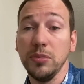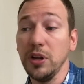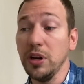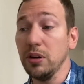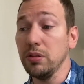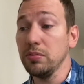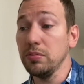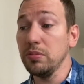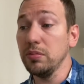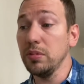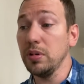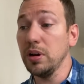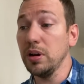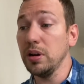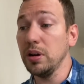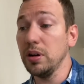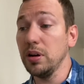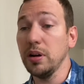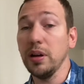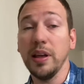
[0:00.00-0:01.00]
you
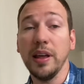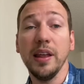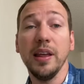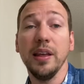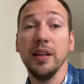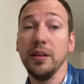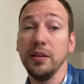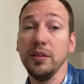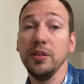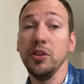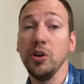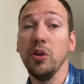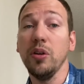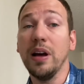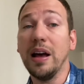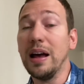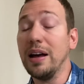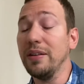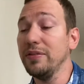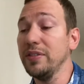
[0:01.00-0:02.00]
know,
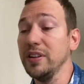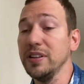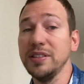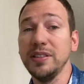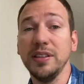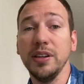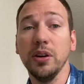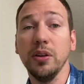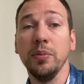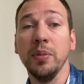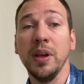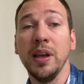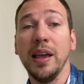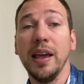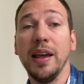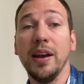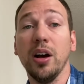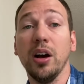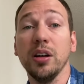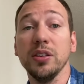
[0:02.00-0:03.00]
you'll have the seal.
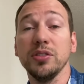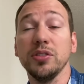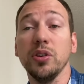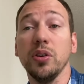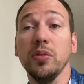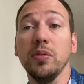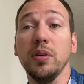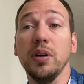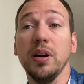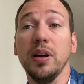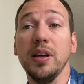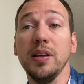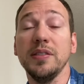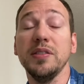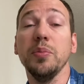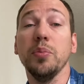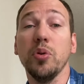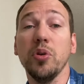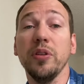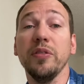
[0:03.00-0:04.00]
And also,
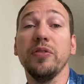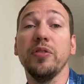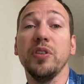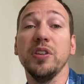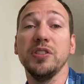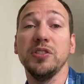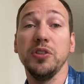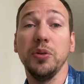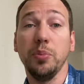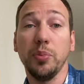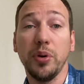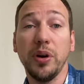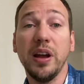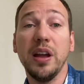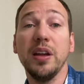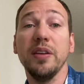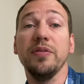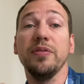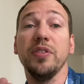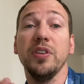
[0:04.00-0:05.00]
it's important for us to
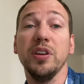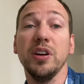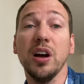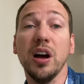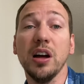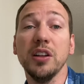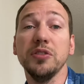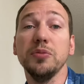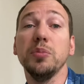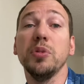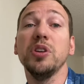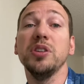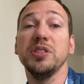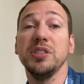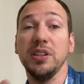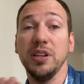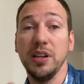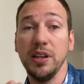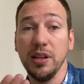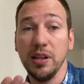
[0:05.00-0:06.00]
pray for God's
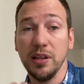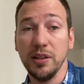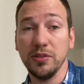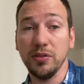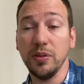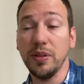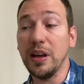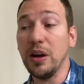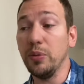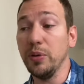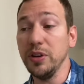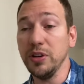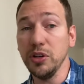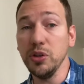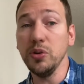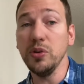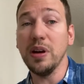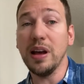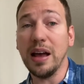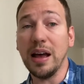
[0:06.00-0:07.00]
mercy so that we
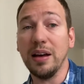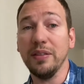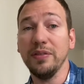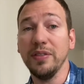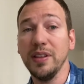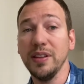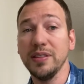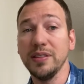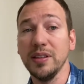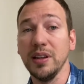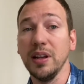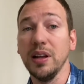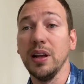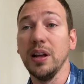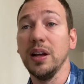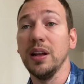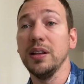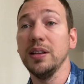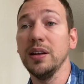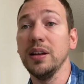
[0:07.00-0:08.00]
do have this,
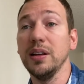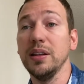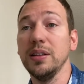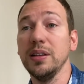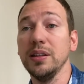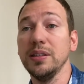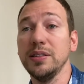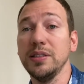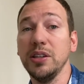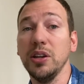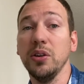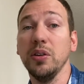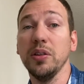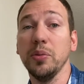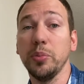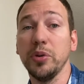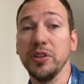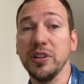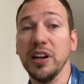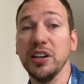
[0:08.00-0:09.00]
the seal
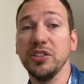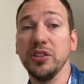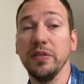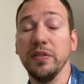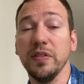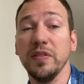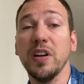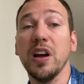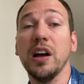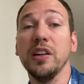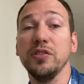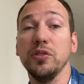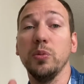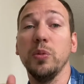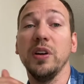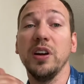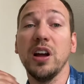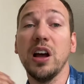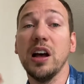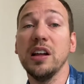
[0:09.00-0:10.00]
and the protection of God.
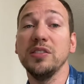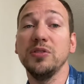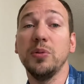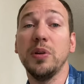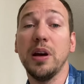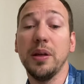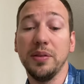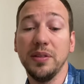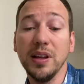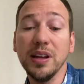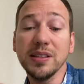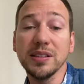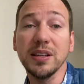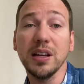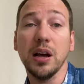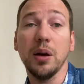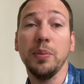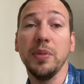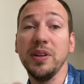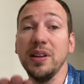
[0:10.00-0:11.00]
So when God's wrath
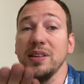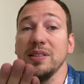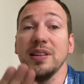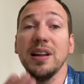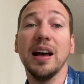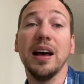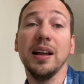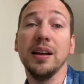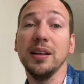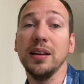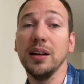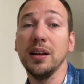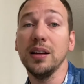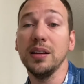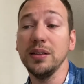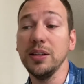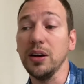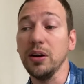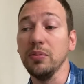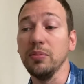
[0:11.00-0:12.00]
does come, it does not,
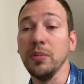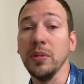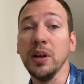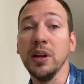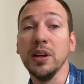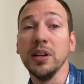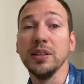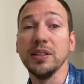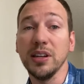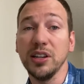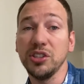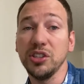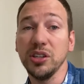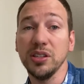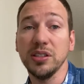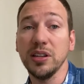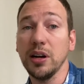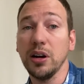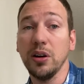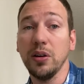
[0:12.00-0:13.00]
you know,
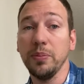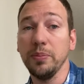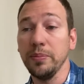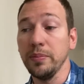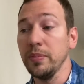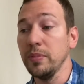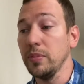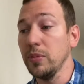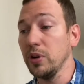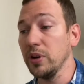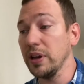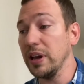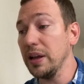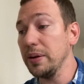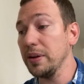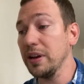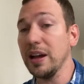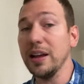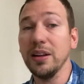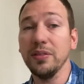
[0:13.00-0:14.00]
touch us at all.
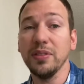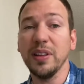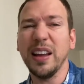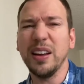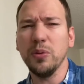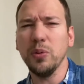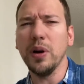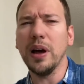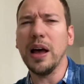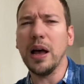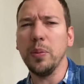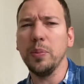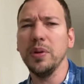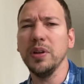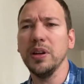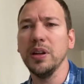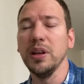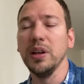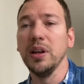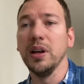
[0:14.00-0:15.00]
Okay, kind of like what
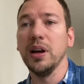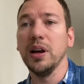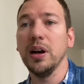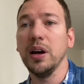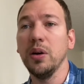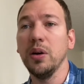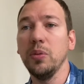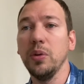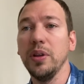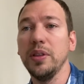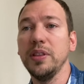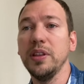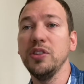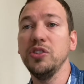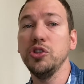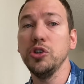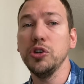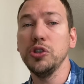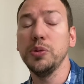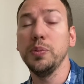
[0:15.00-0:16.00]
happened with
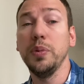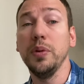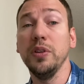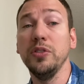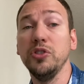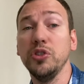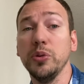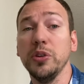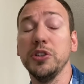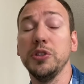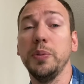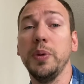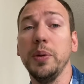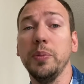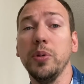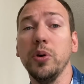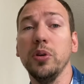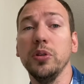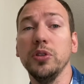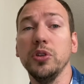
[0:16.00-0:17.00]
the Jewish
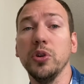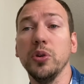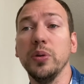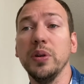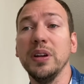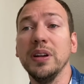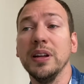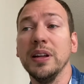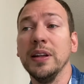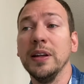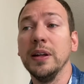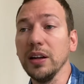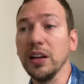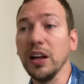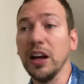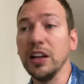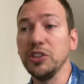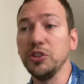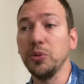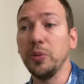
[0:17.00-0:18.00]
people during
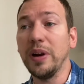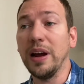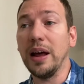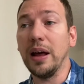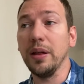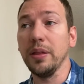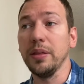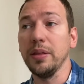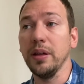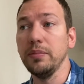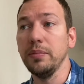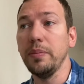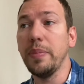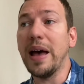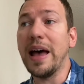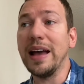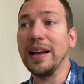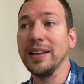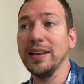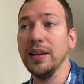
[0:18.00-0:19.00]
God's wrath
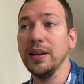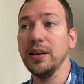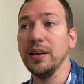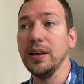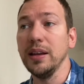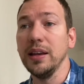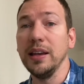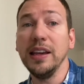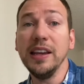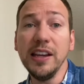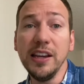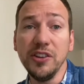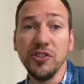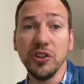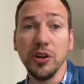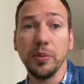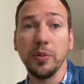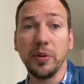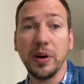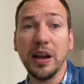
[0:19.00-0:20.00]
back in
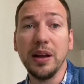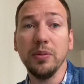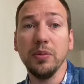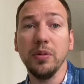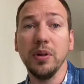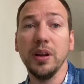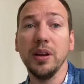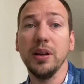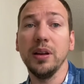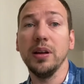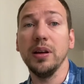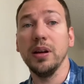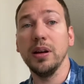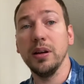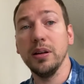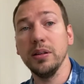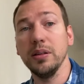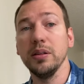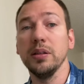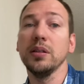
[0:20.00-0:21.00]
Egypt, right? When
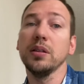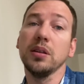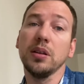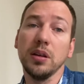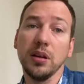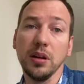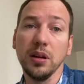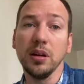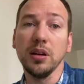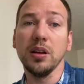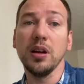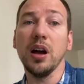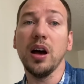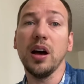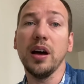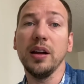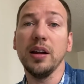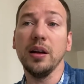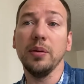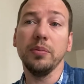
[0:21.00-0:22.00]

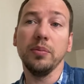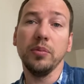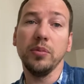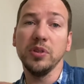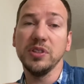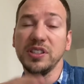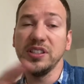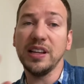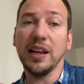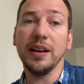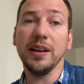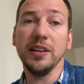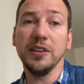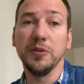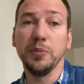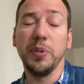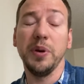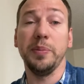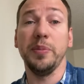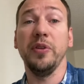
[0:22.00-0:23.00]
God was setting
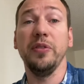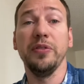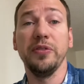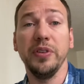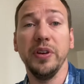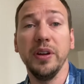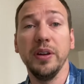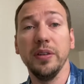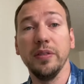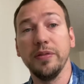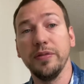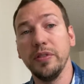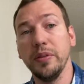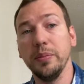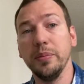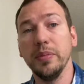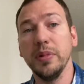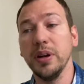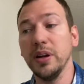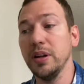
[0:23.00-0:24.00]
his people free
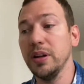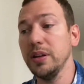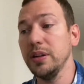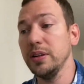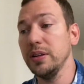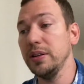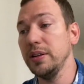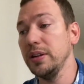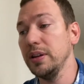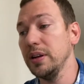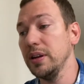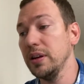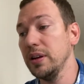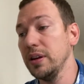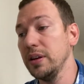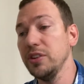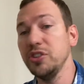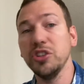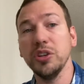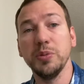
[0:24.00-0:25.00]
from the
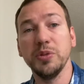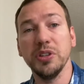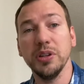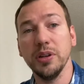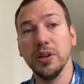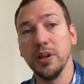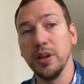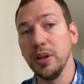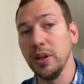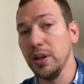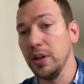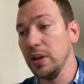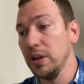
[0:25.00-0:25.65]
Egyptian.